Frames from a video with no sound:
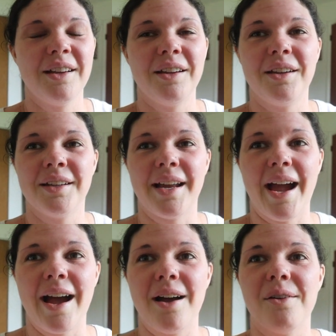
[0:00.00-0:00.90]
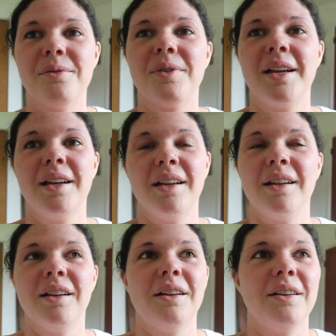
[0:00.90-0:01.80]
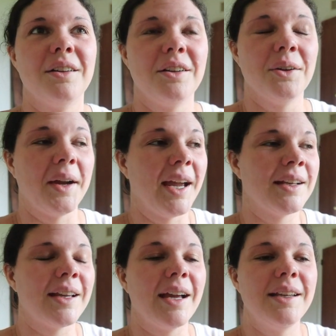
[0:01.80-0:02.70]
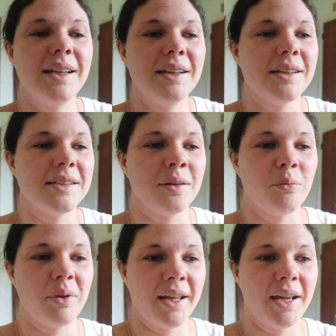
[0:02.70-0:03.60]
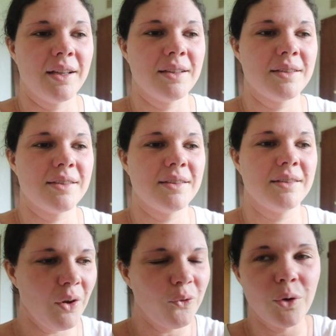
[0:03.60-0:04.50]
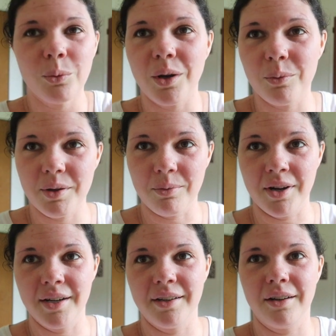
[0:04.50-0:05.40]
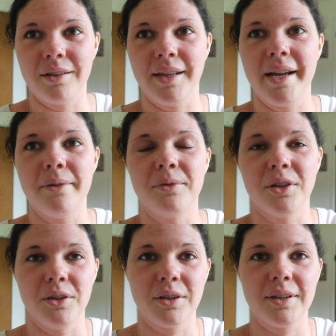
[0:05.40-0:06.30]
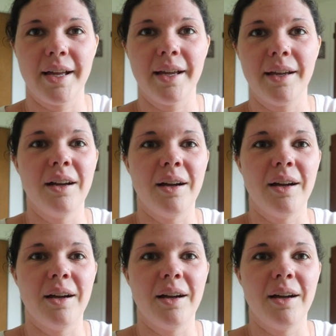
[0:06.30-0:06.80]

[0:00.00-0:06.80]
We can have grand ideas and plans for what we want our life to look like,